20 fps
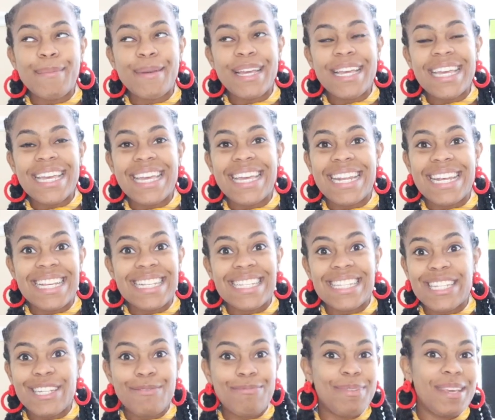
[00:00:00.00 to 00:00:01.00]
it
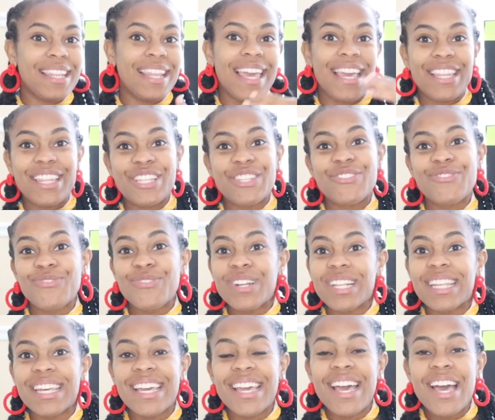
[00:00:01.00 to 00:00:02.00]
is to be like this
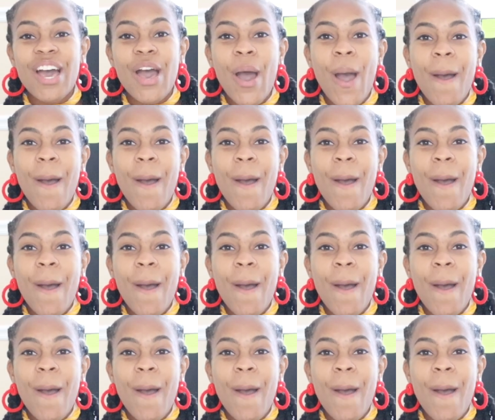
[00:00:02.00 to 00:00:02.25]
really